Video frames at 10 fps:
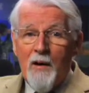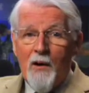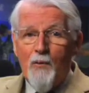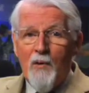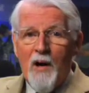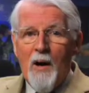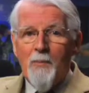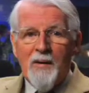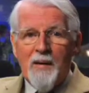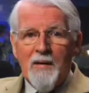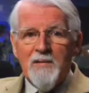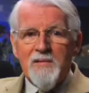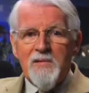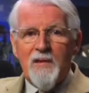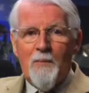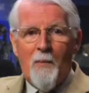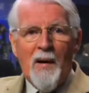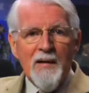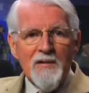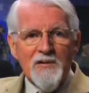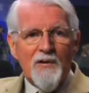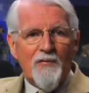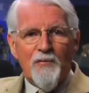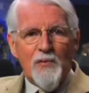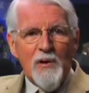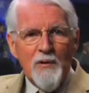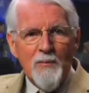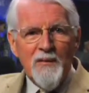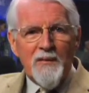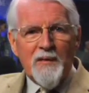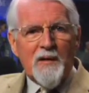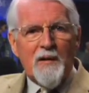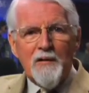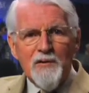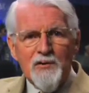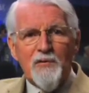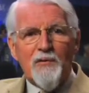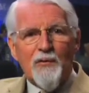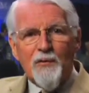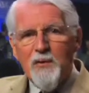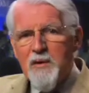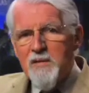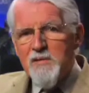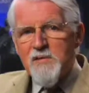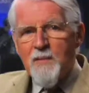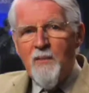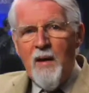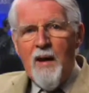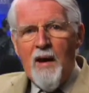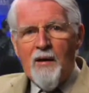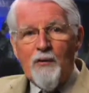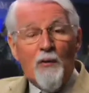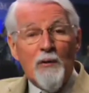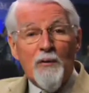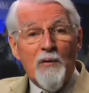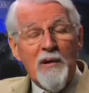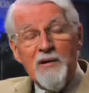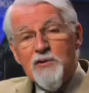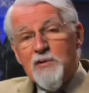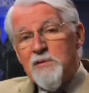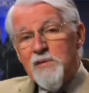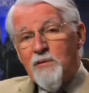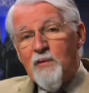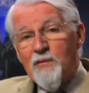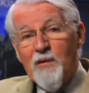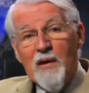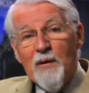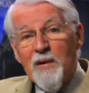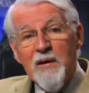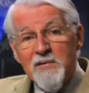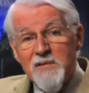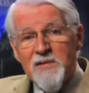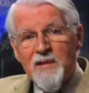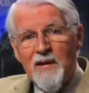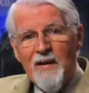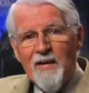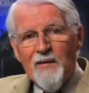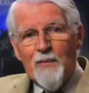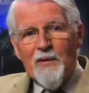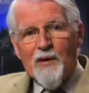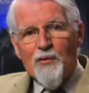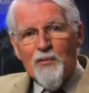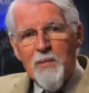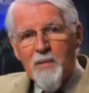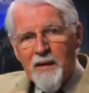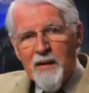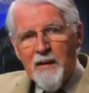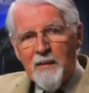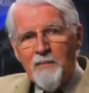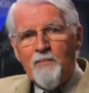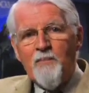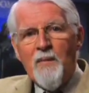who were up against the might of Rome and the culture of Greece and all the religions of the Far East that were creeping in.